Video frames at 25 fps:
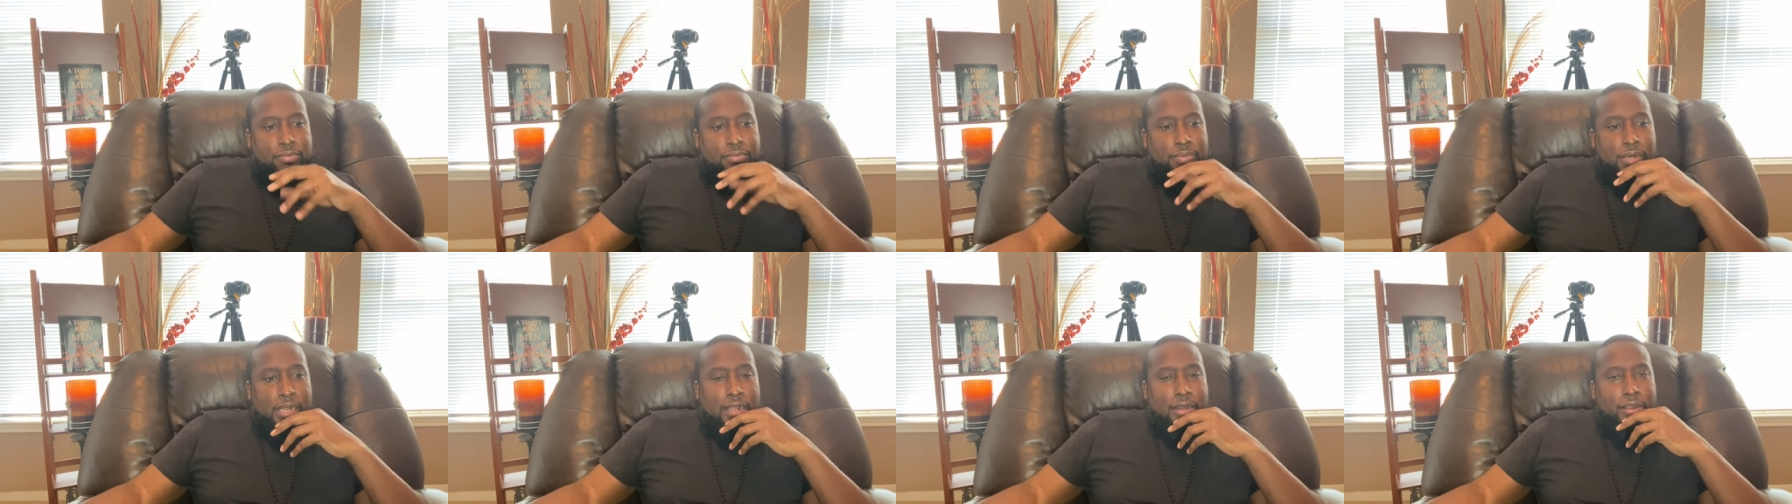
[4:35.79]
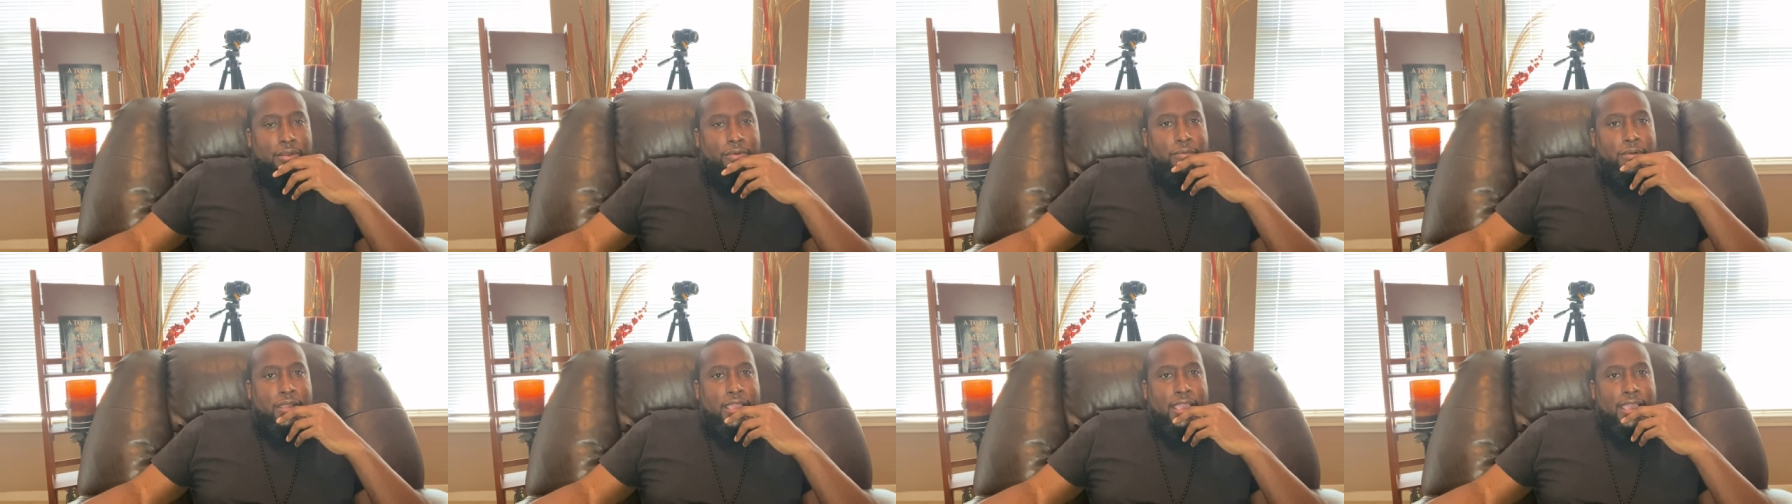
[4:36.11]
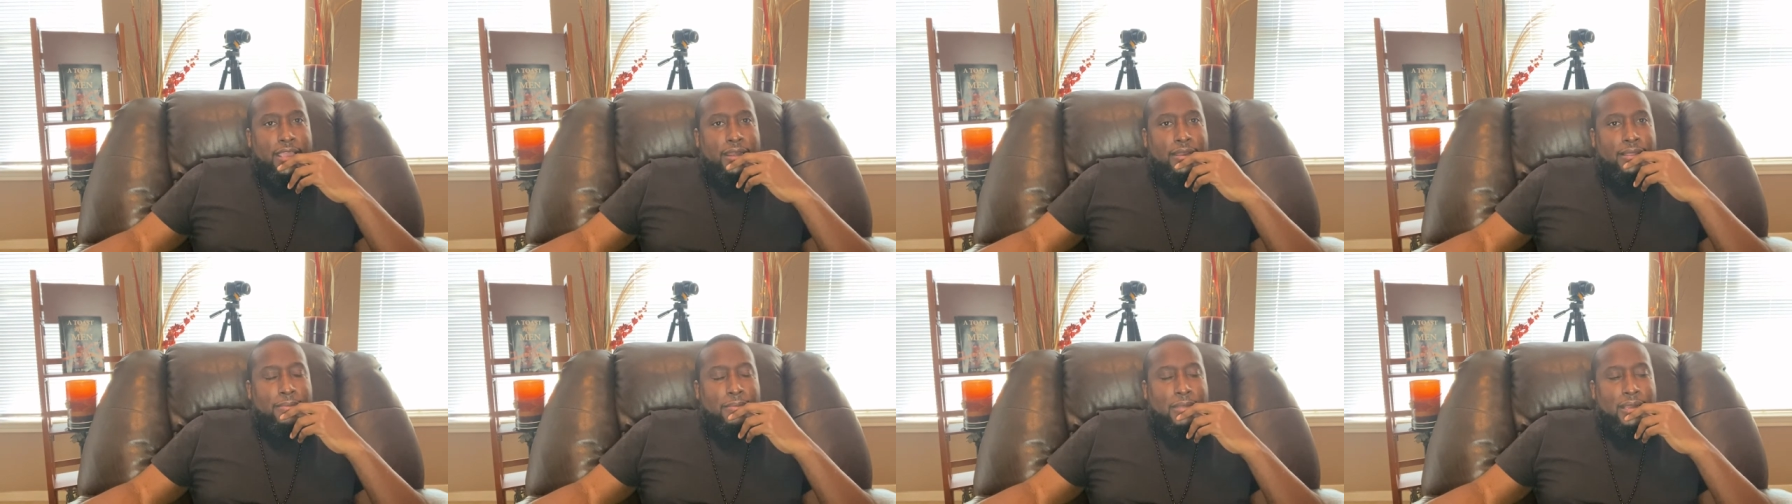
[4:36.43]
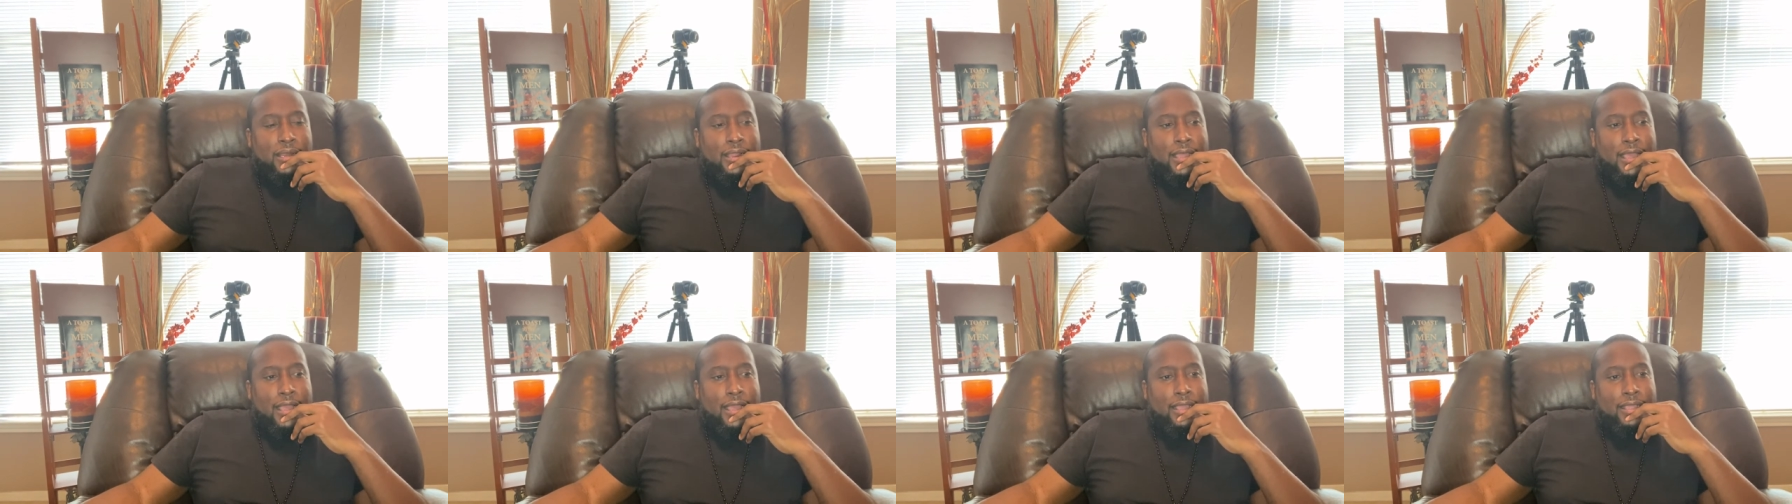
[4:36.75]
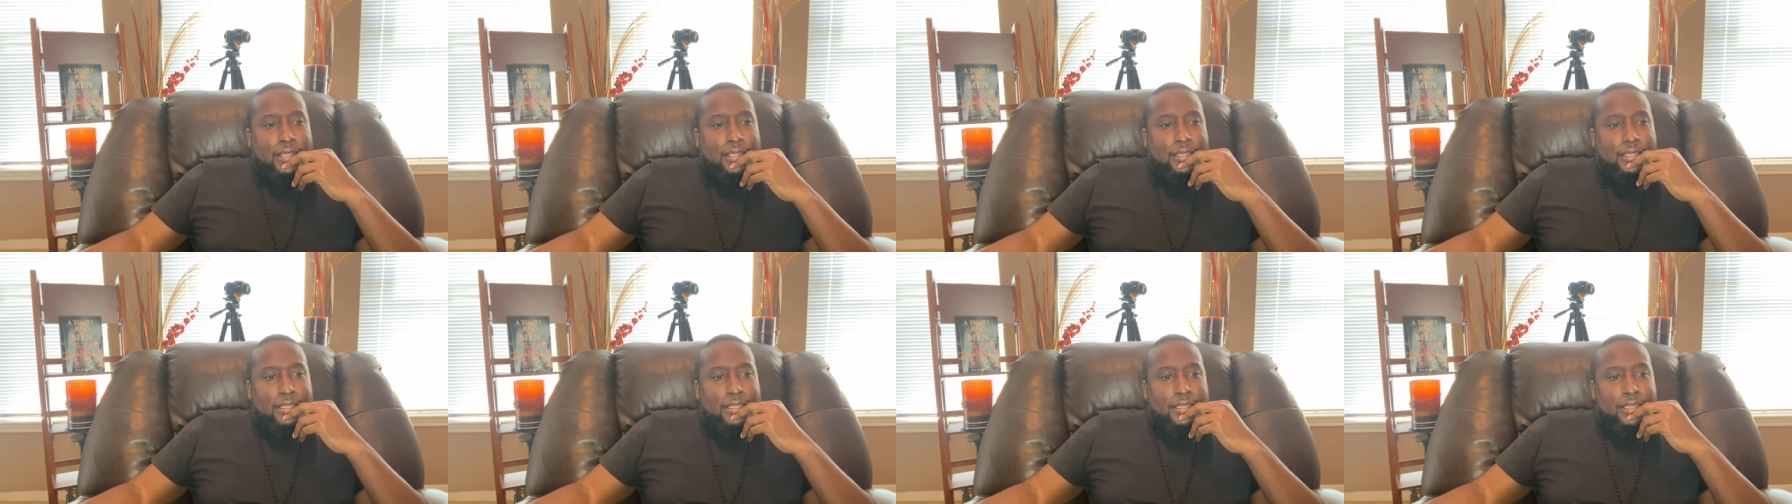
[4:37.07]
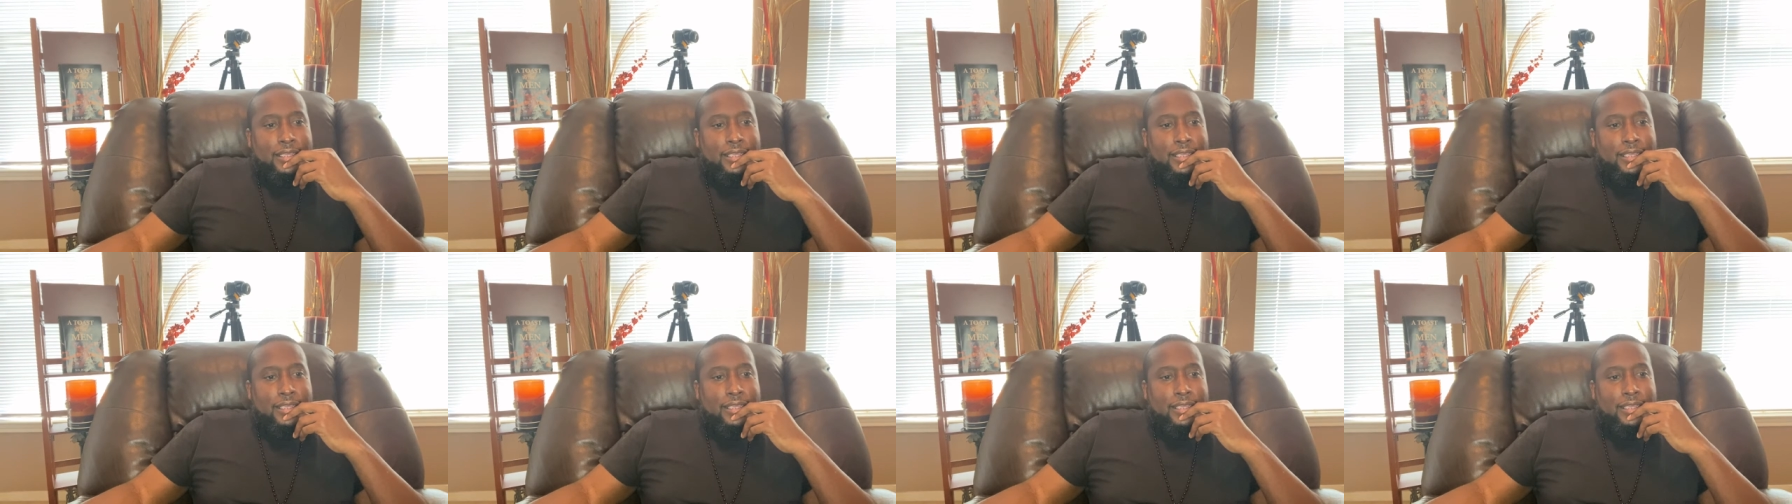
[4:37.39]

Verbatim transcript: probably ran him a lot.